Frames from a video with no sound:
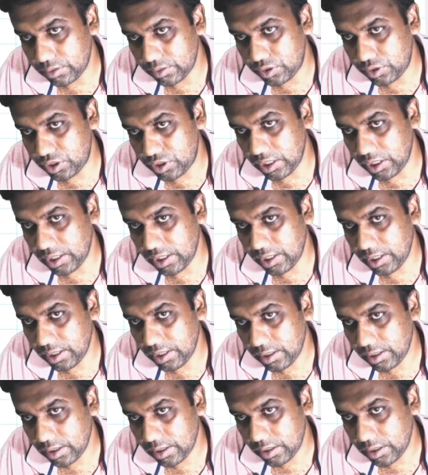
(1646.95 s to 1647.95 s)
j
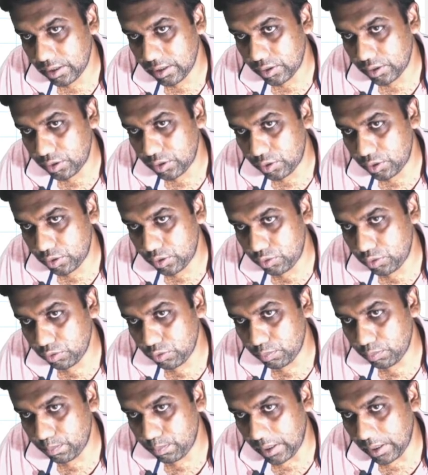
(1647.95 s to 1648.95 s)

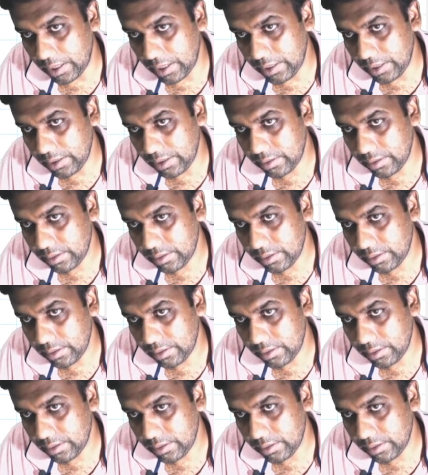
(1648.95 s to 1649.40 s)
2 pi